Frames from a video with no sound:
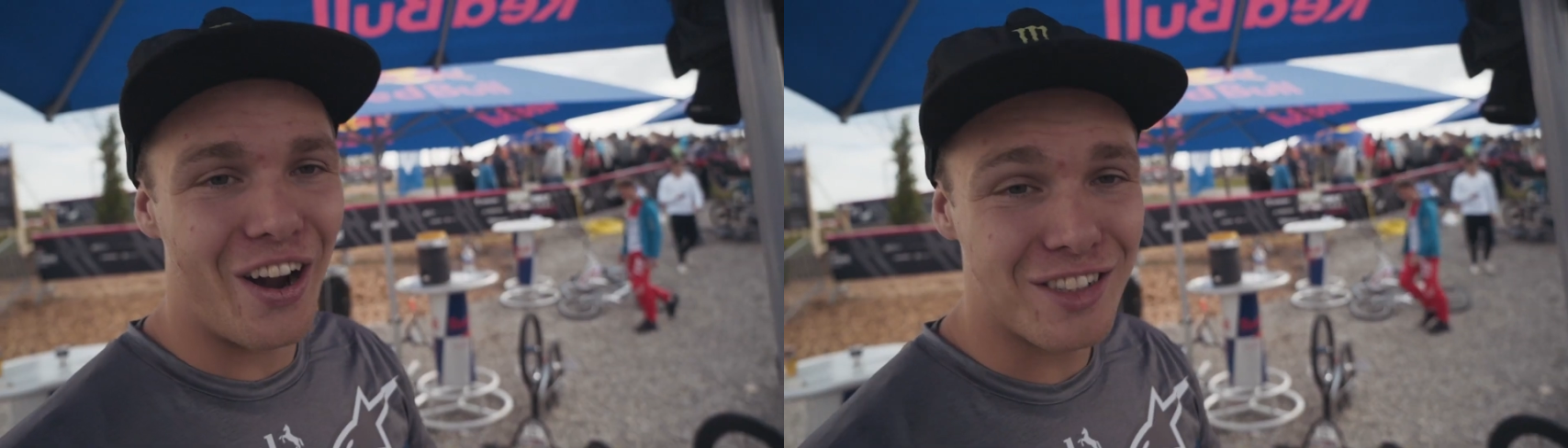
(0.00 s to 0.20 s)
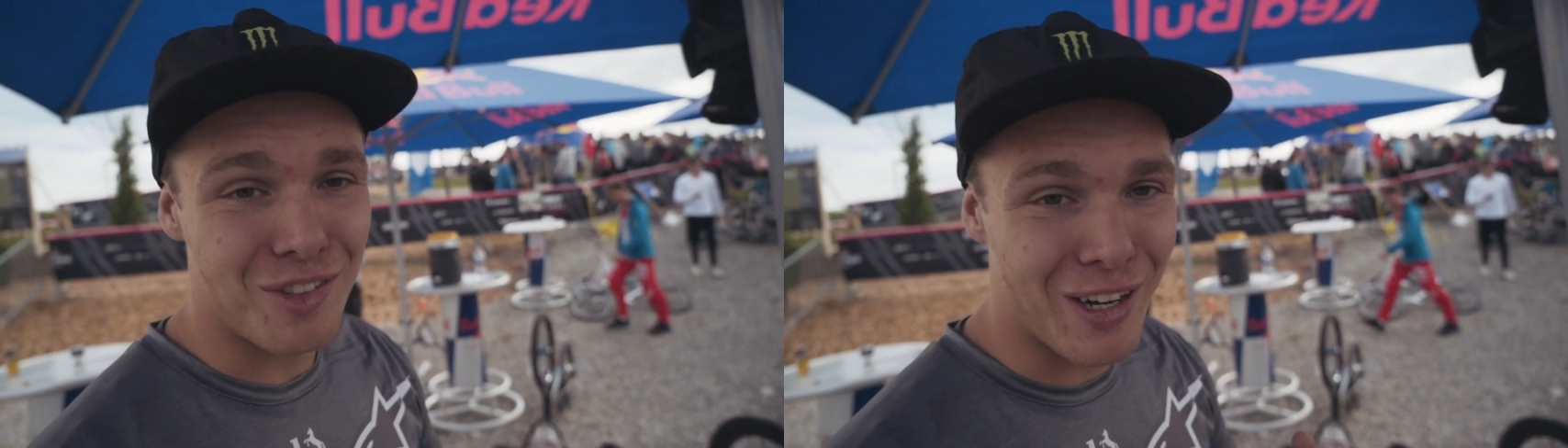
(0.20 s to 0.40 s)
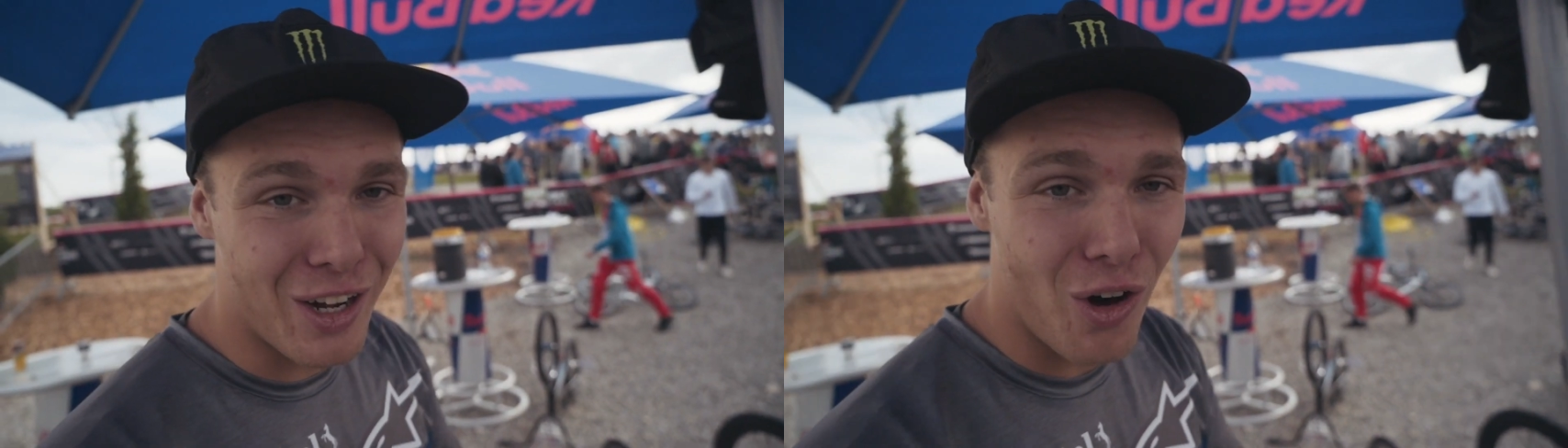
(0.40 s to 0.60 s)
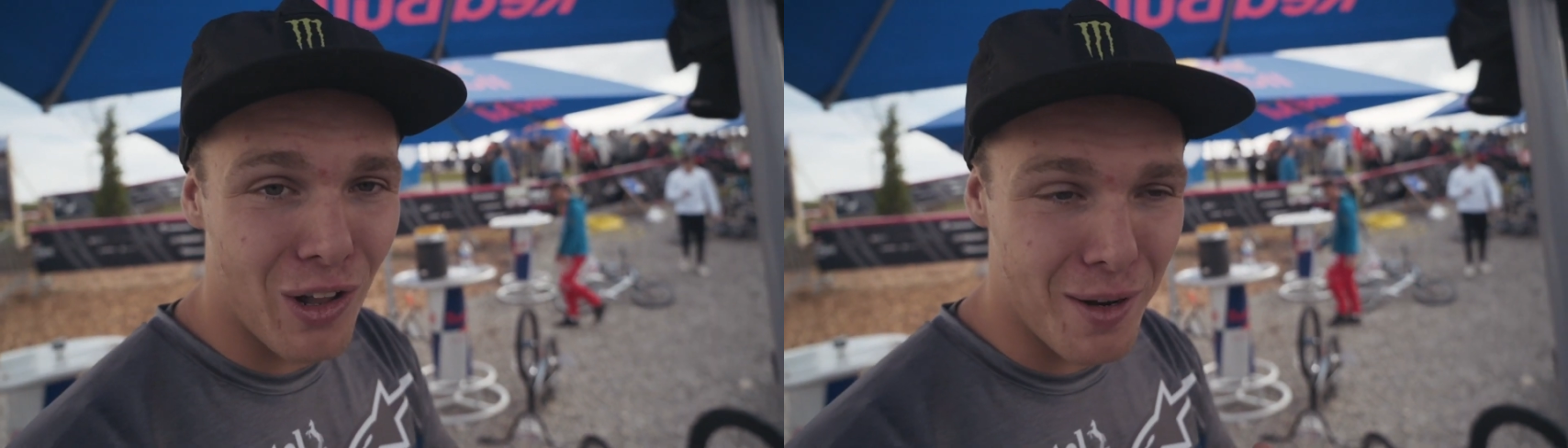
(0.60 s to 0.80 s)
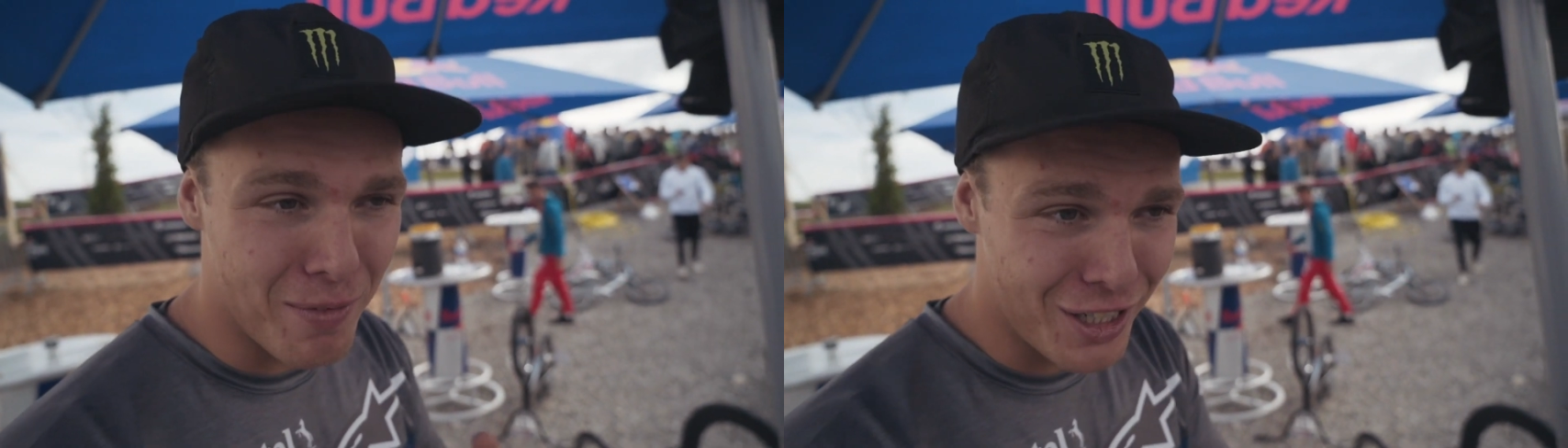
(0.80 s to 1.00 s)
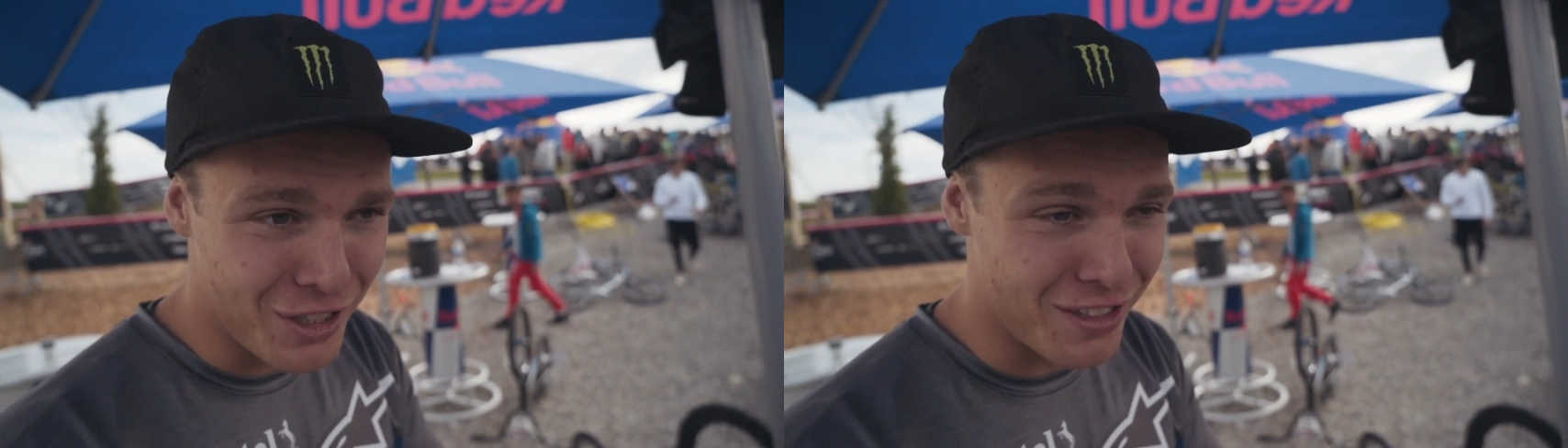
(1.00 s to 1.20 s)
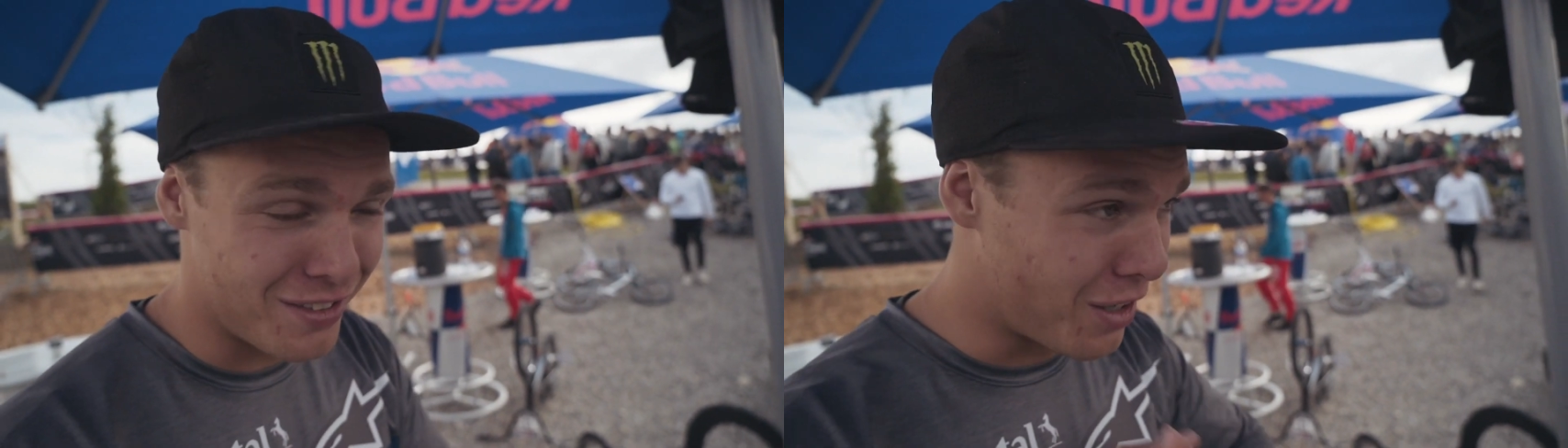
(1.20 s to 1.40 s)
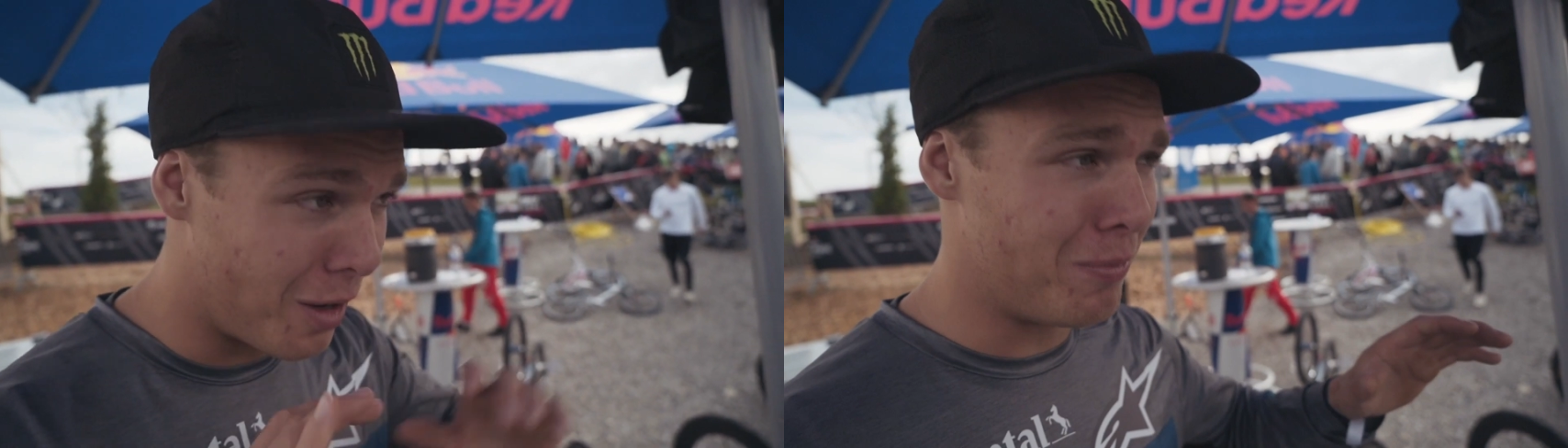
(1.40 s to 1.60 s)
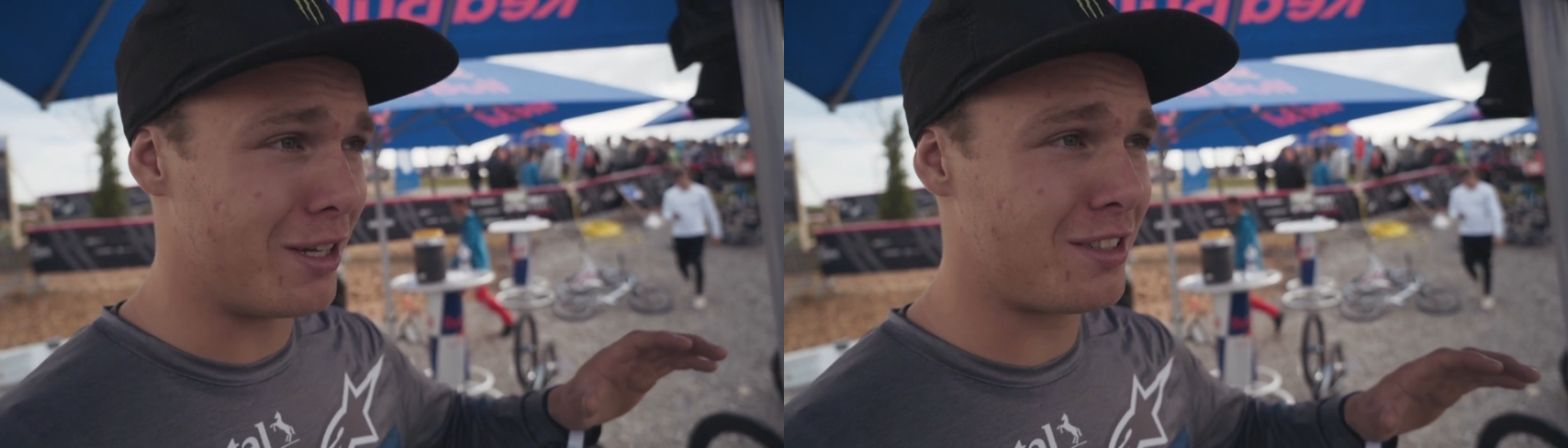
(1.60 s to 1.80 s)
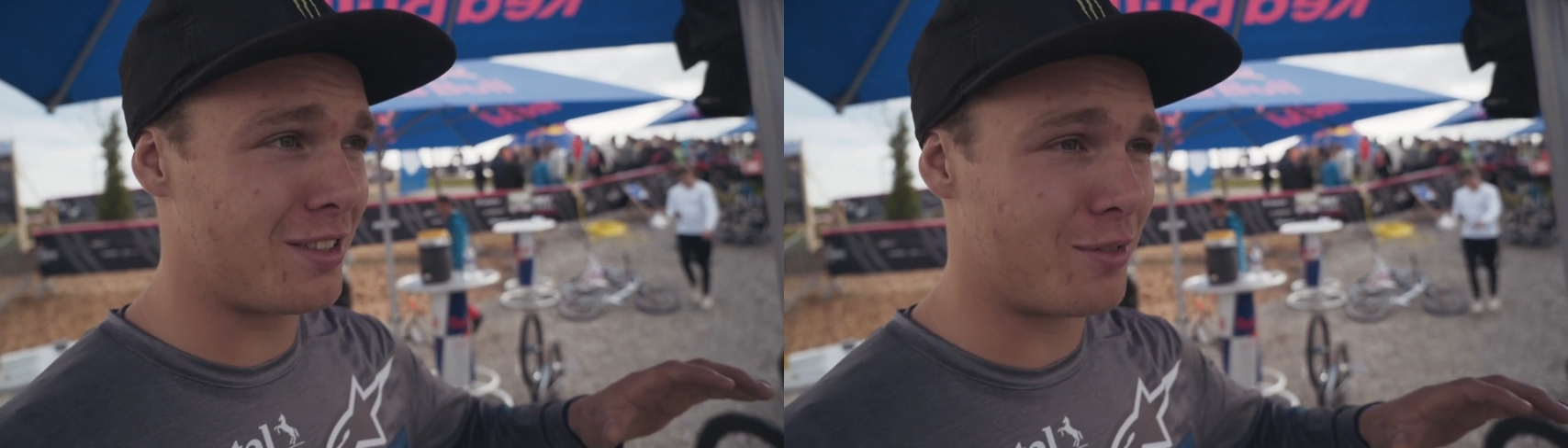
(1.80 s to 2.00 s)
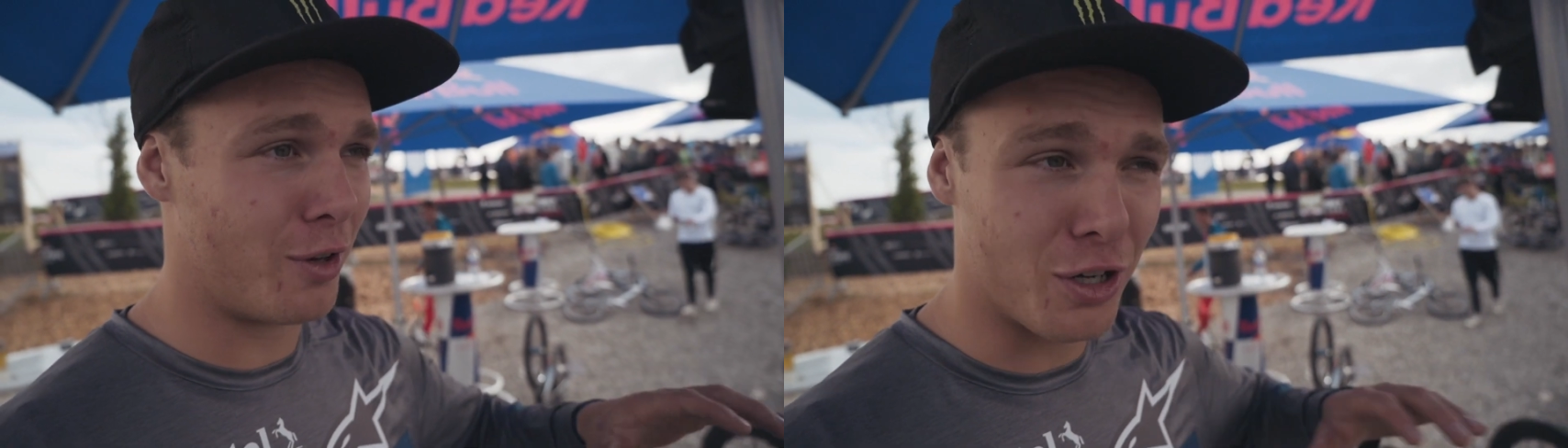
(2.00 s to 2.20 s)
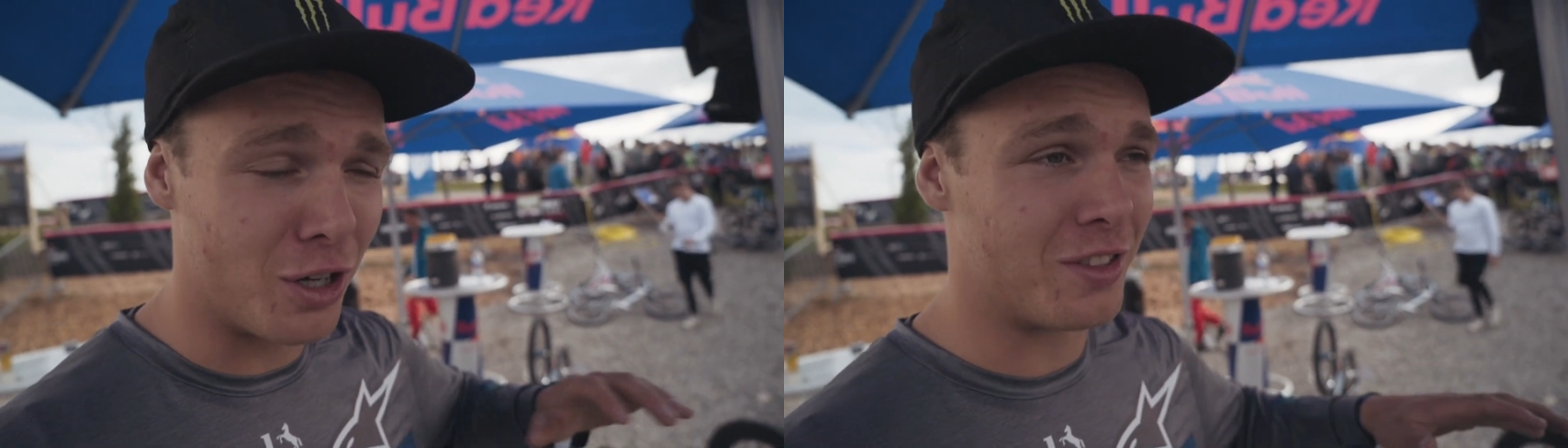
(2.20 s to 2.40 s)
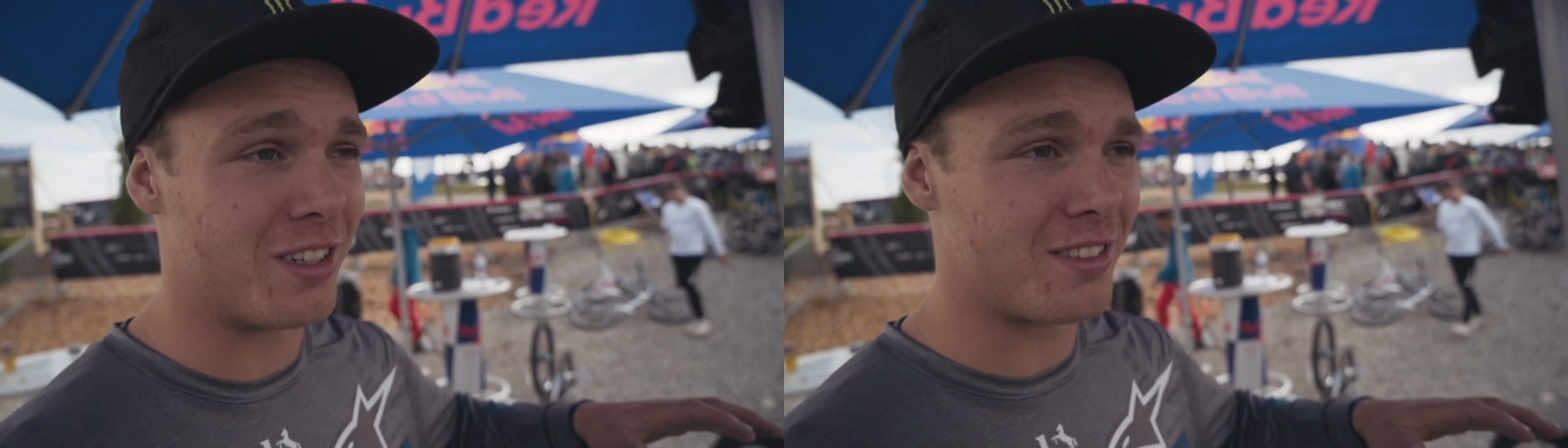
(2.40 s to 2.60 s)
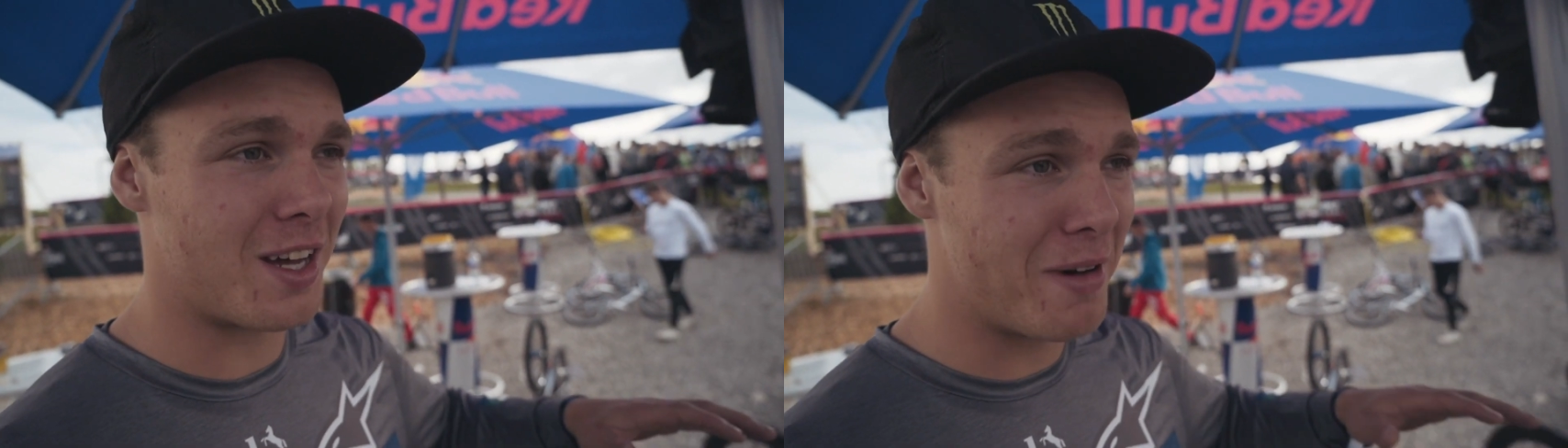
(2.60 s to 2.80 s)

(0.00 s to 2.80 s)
Alright, so my goal and mission is accomplished for the contest.